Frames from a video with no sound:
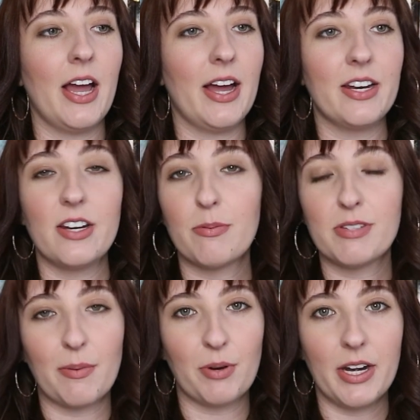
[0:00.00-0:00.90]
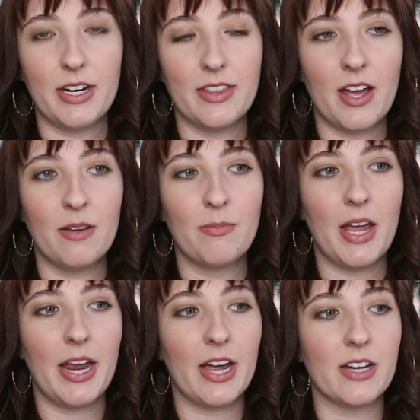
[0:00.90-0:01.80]
ended up separating them
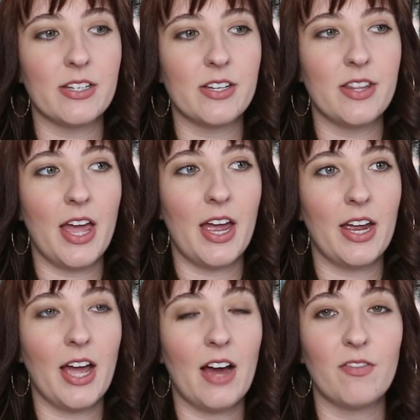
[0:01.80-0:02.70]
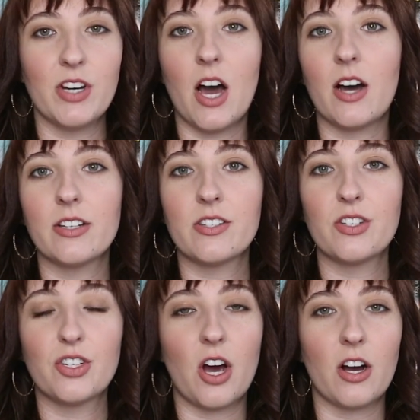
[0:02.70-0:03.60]
and they have not
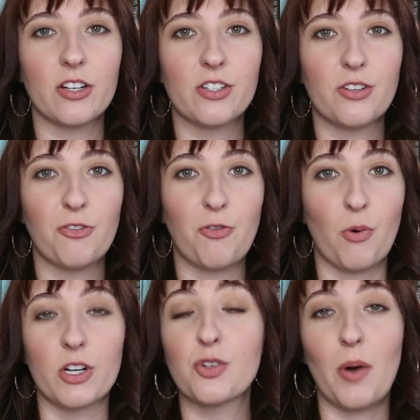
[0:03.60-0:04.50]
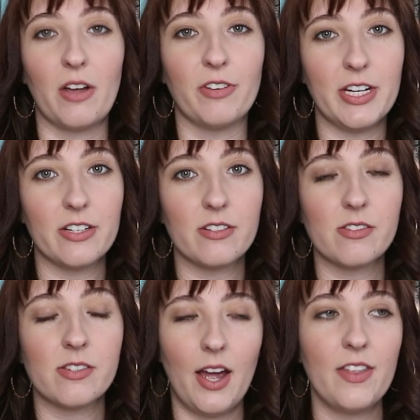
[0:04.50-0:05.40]
talked for 12 years.